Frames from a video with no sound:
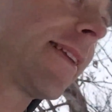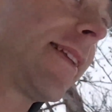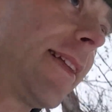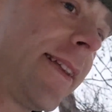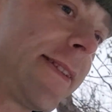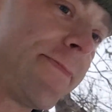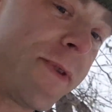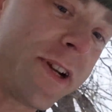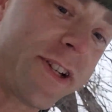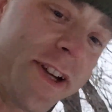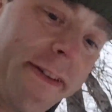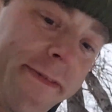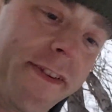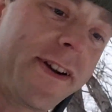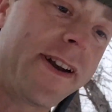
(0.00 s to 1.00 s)
That's much
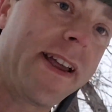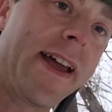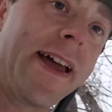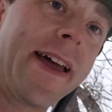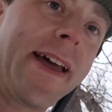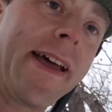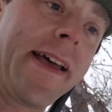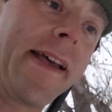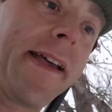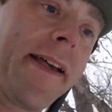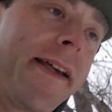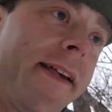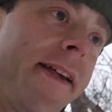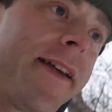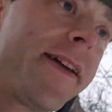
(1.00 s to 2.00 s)
different.
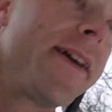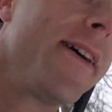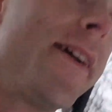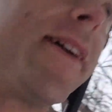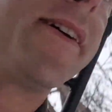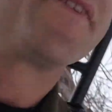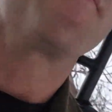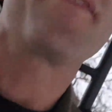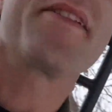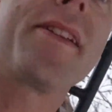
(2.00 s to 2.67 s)
With